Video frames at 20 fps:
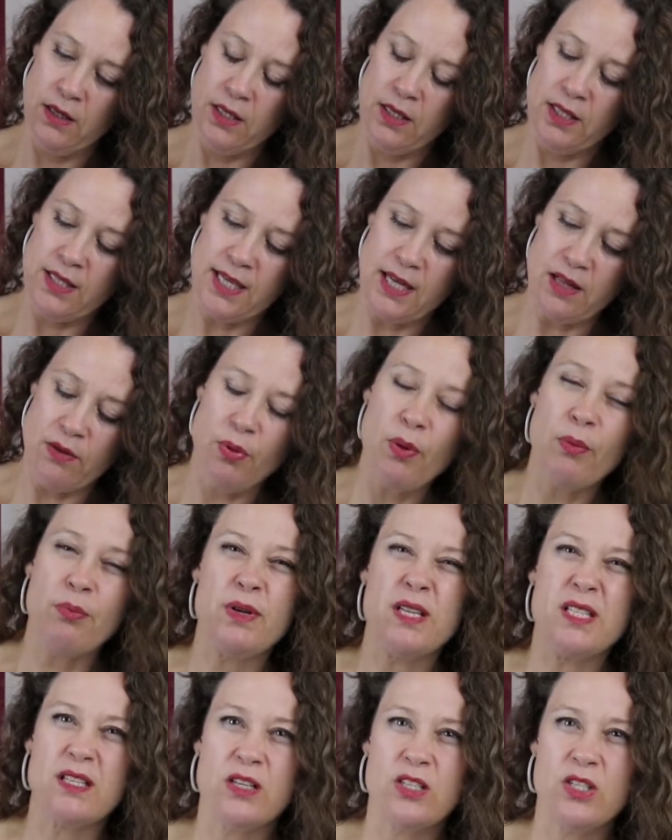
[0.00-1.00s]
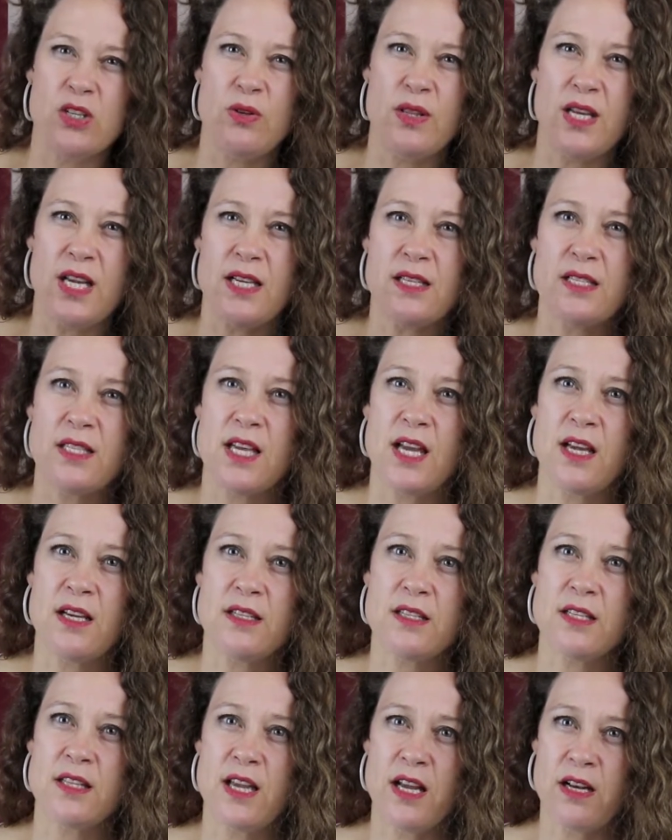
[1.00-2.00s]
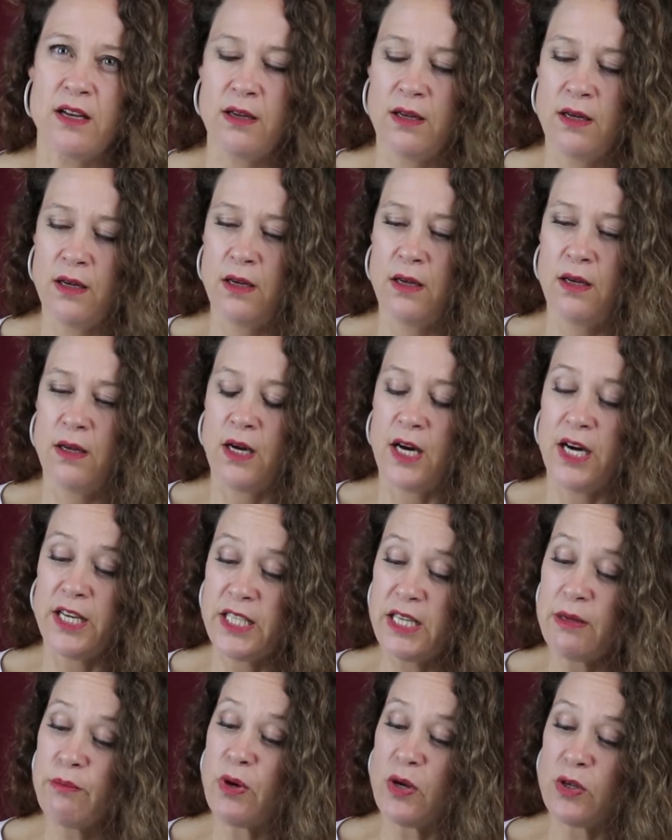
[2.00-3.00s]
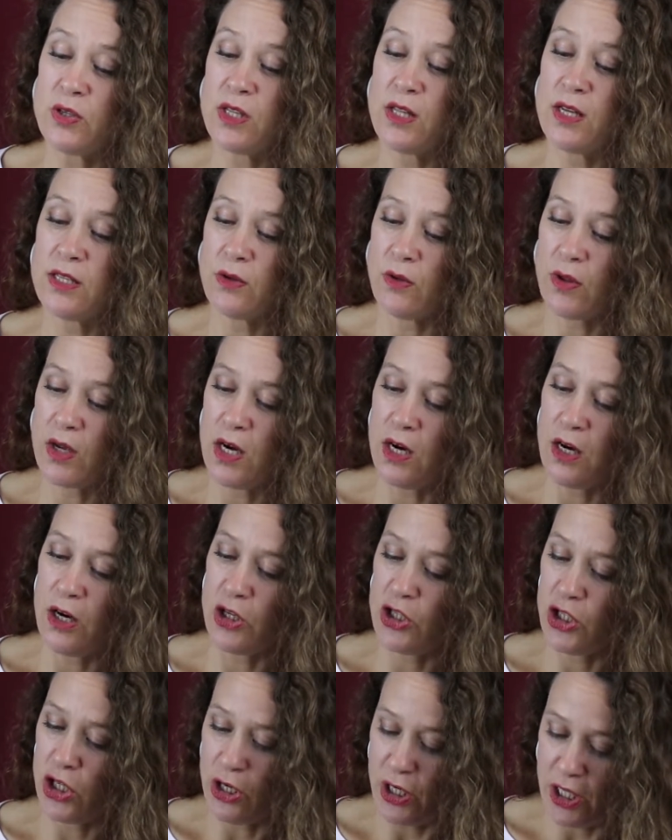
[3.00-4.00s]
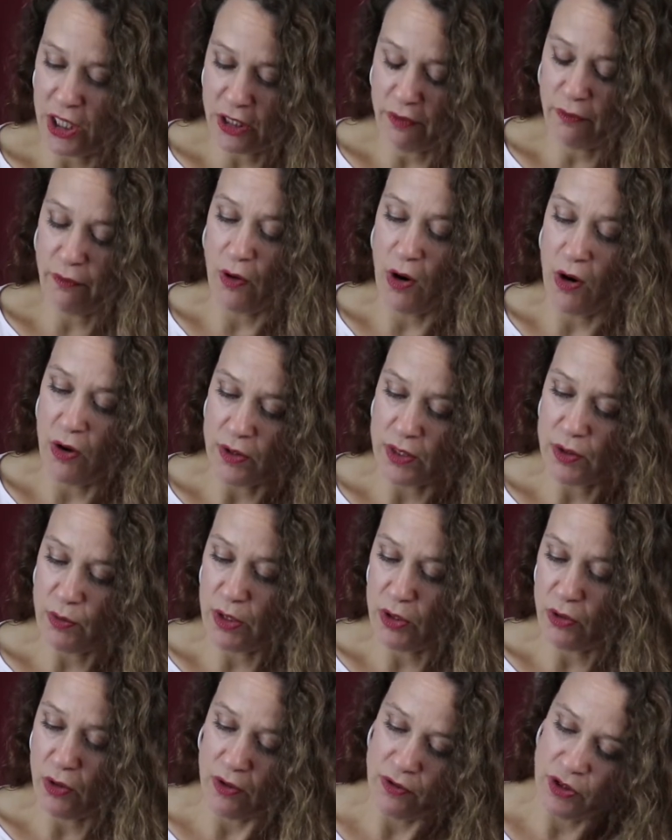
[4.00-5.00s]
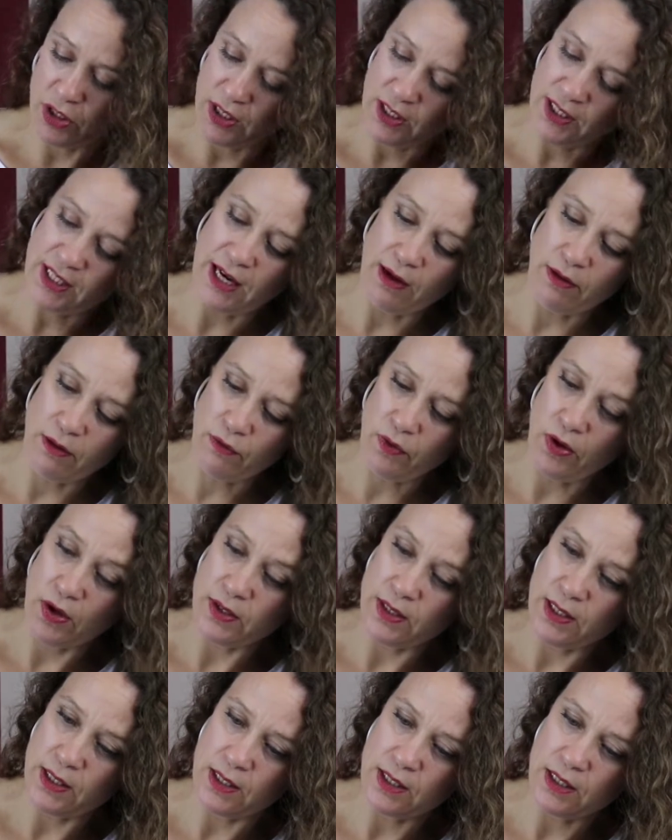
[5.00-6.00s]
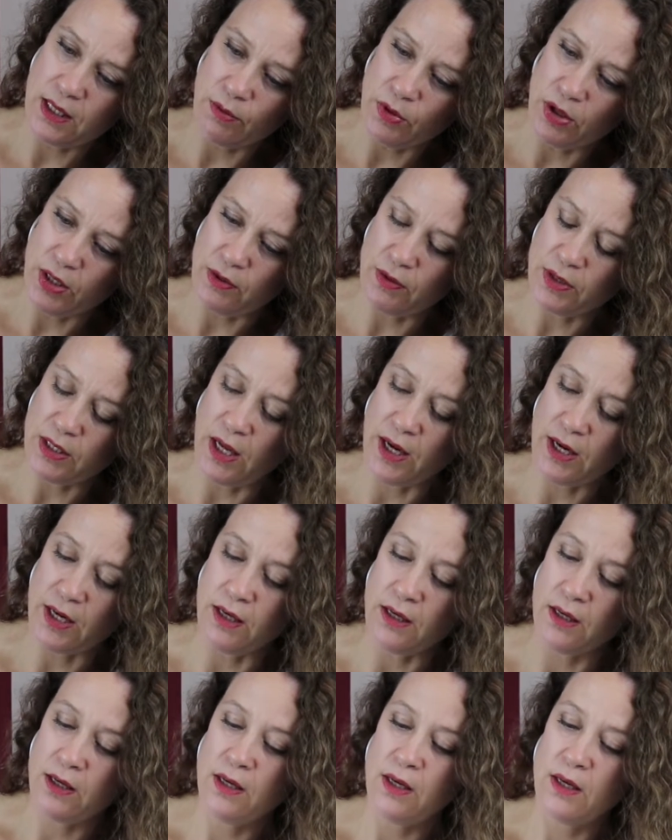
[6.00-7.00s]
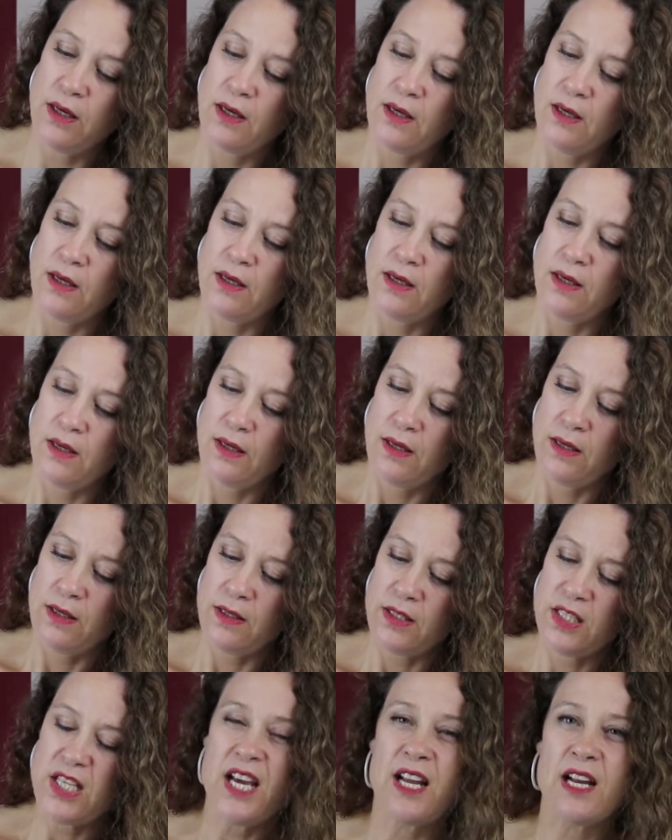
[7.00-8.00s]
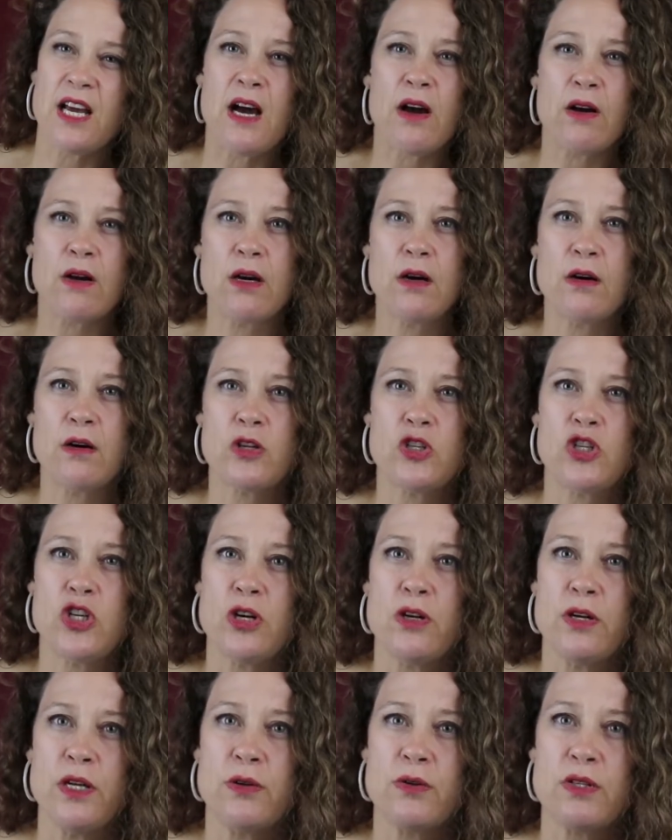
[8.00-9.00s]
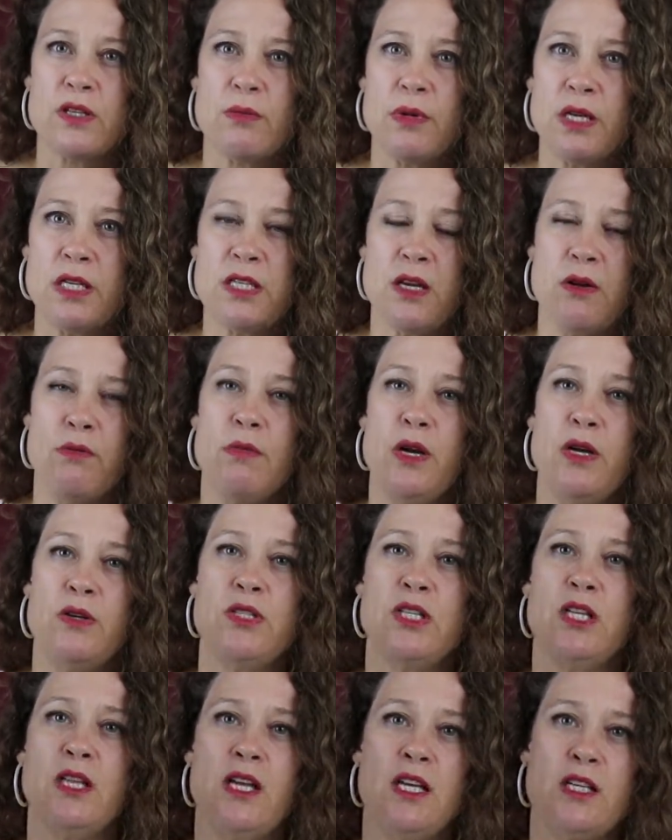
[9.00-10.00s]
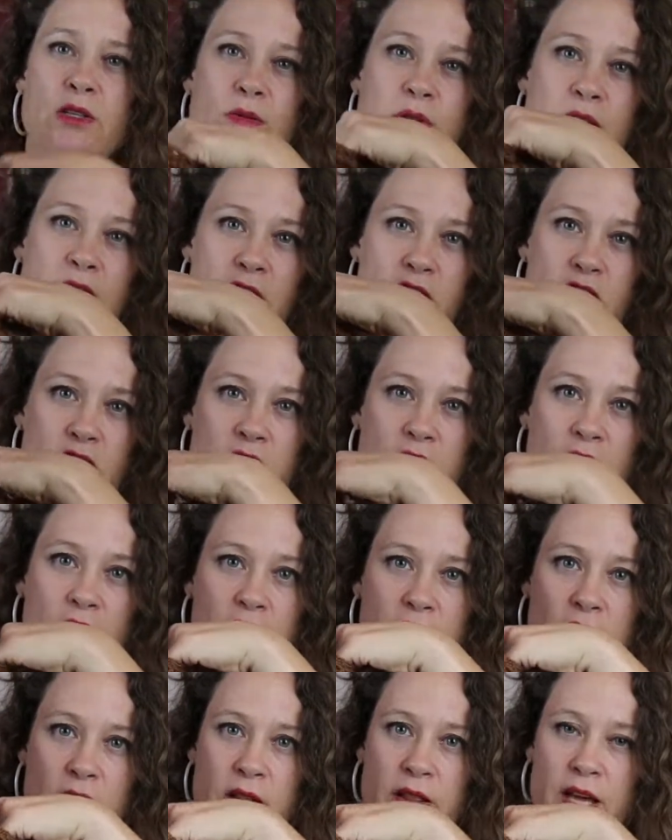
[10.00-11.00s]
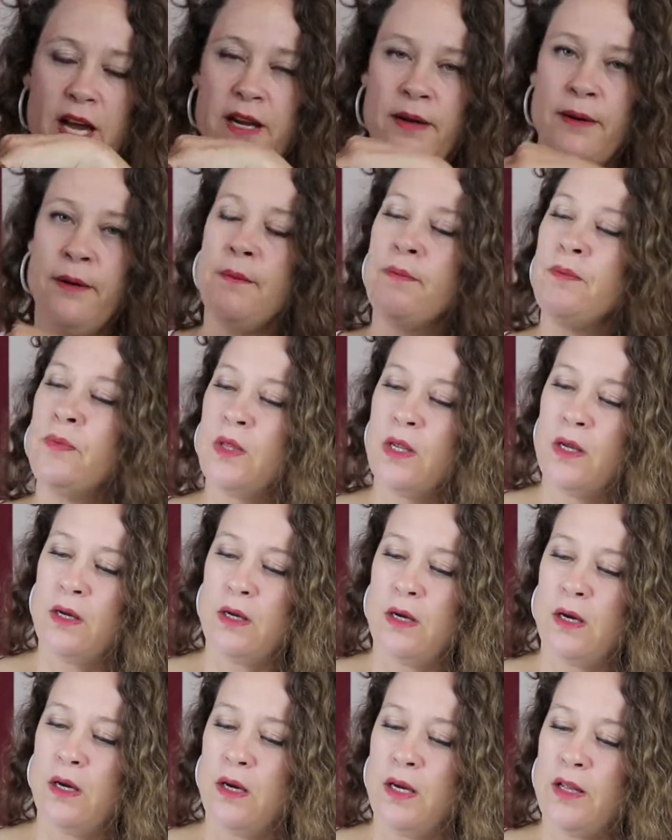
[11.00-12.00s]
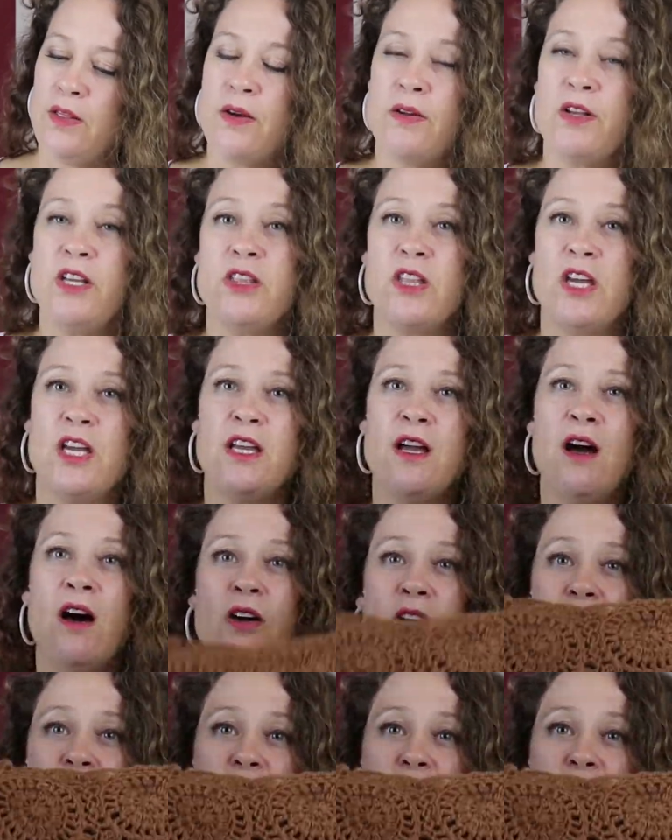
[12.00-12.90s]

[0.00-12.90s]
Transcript: see the problem is I do these things, and then I did most of this on the car journey to France. We drove to the south of France in the summer, and it was like a 10-hour car journey or something. So most of this was actually done then. The yarn